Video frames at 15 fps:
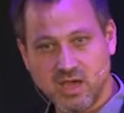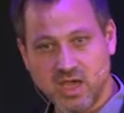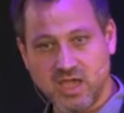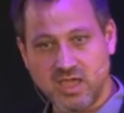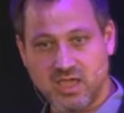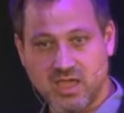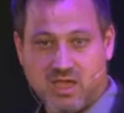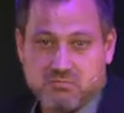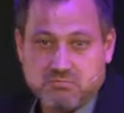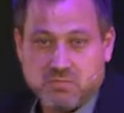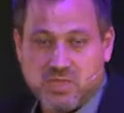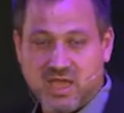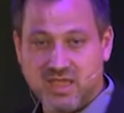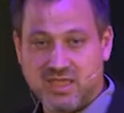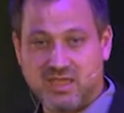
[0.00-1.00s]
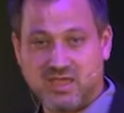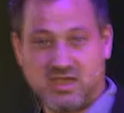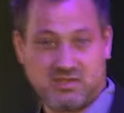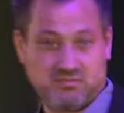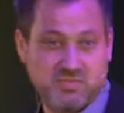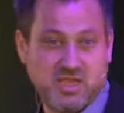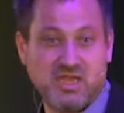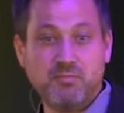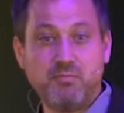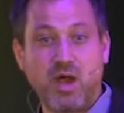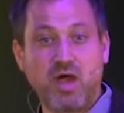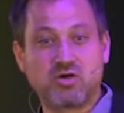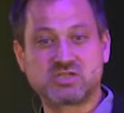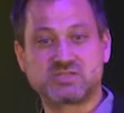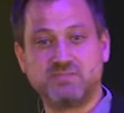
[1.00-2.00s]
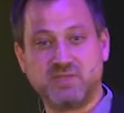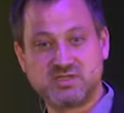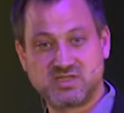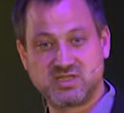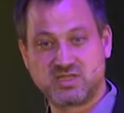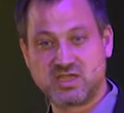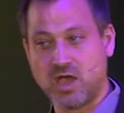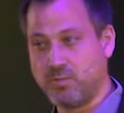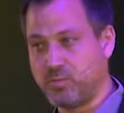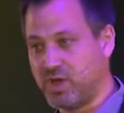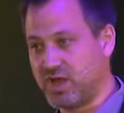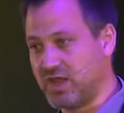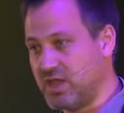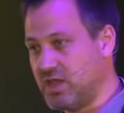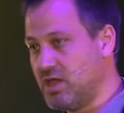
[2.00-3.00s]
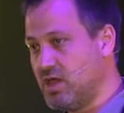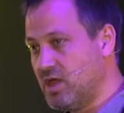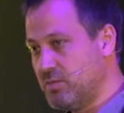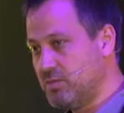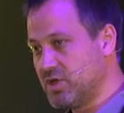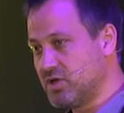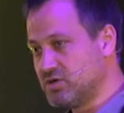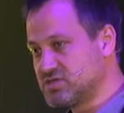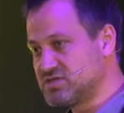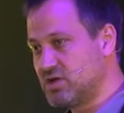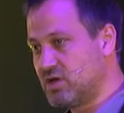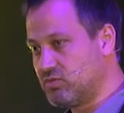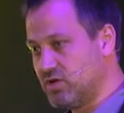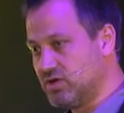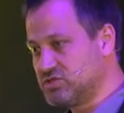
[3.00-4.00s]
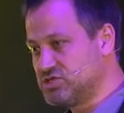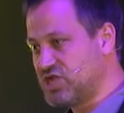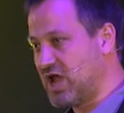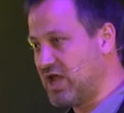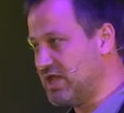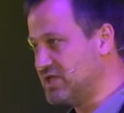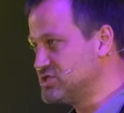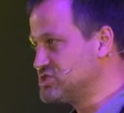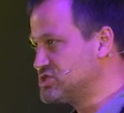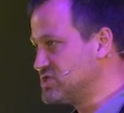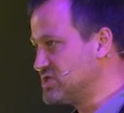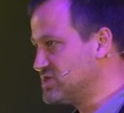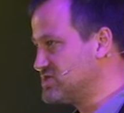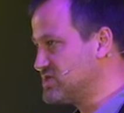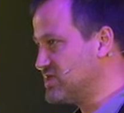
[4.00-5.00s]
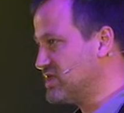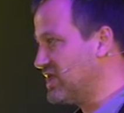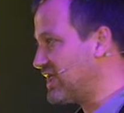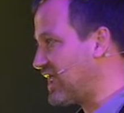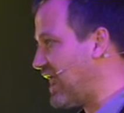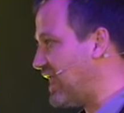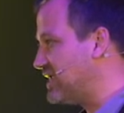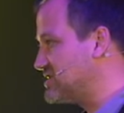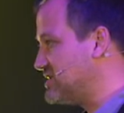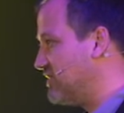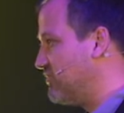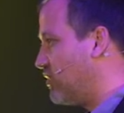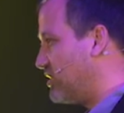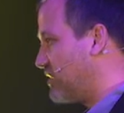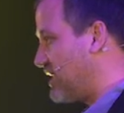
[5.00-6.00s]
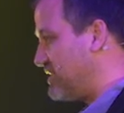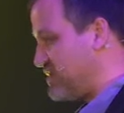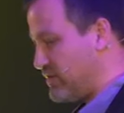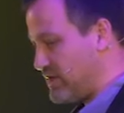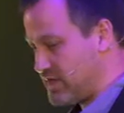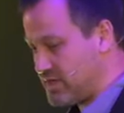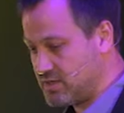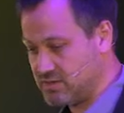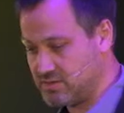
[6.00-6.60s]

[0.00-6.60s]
a, a, an embarrassment to the company, but also a real challenge to, to the legality of what they're doing.